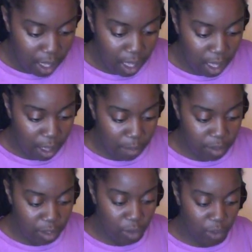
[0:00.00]
um,
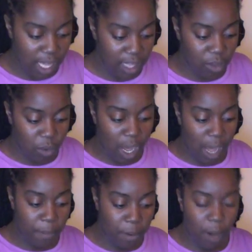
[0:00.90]
so yeah, you
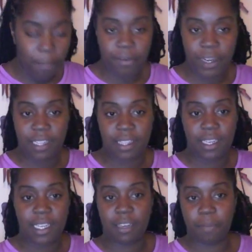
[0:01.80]
are operating
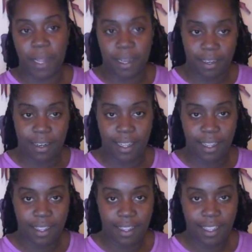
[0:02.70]
independently.
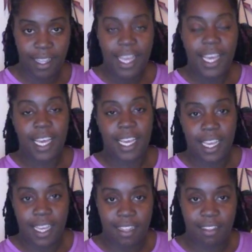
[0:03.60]
It
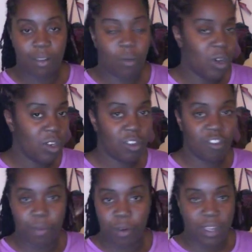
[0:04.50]
is, once you've
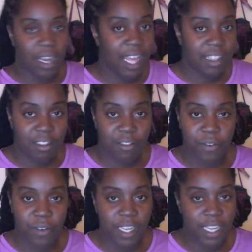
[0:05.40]
bought the license
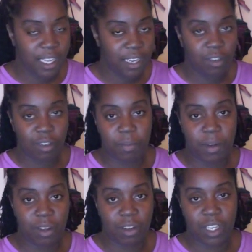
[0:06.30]
for it, it does
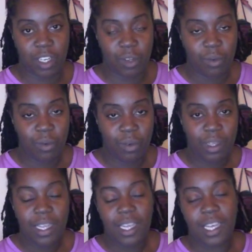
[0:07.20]
belong to you.
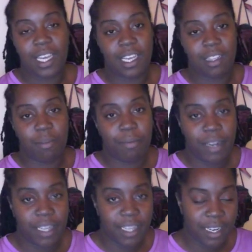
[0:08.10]
It is
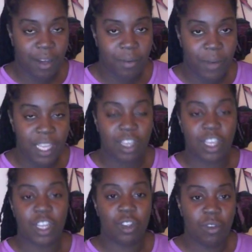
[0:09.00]
brilliant that way. You
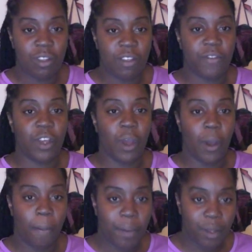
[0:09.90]
can use it for your
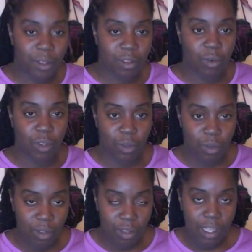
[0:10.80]
own personal
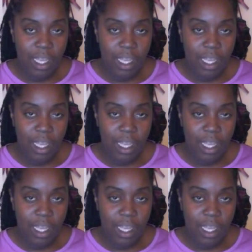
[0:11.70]
use